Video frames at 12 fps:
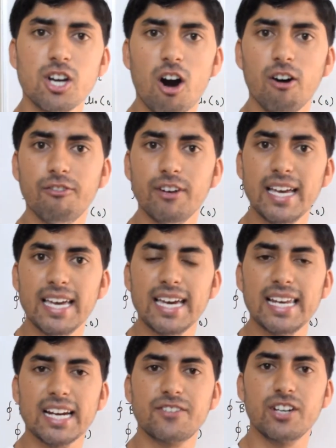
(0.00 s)
of
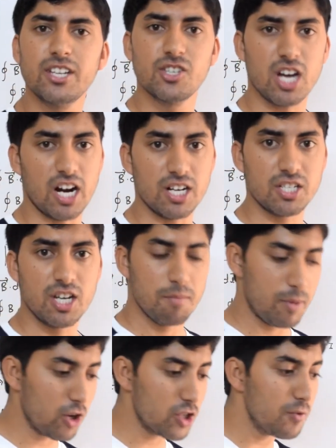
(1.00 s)
electric charge,
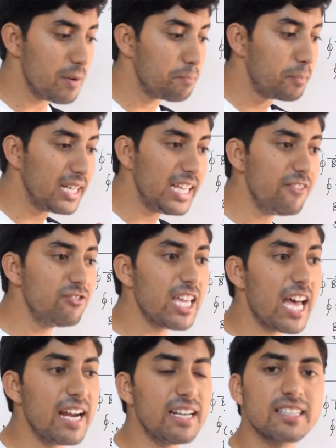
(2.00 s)
because we believe
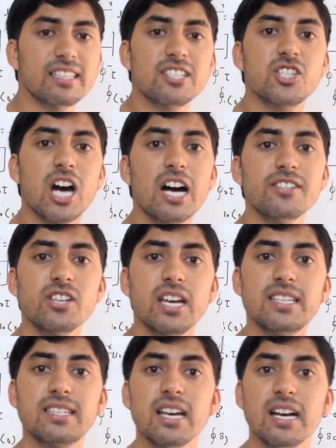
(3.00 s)
that the charge
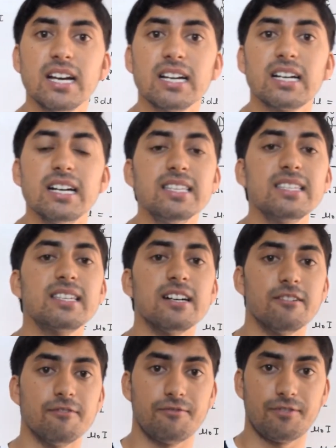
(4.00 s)
is
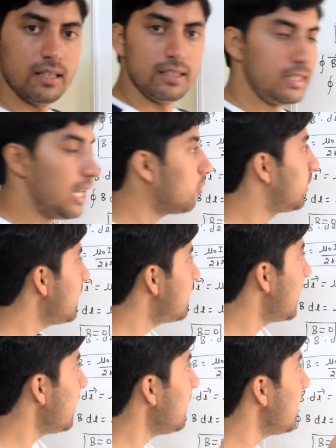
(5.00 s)
conserved. Now this
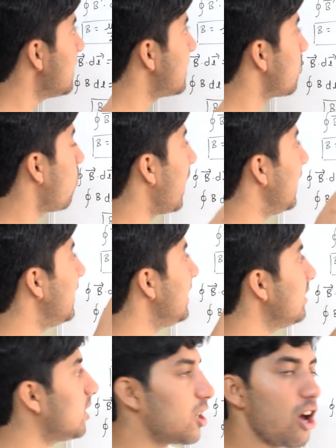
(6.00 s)
thing is
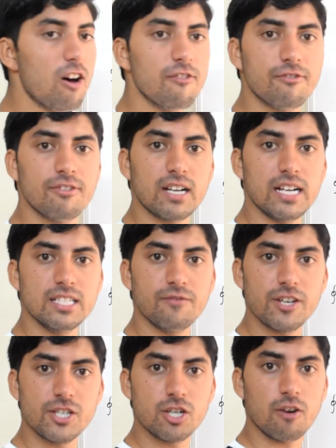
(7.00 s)
violating the law of
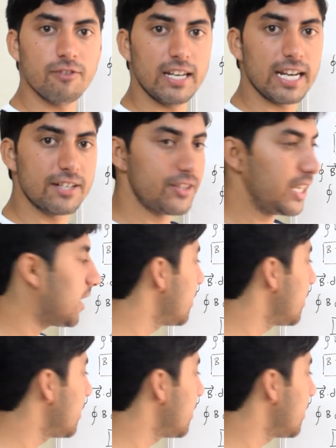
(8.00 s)
conservation of electric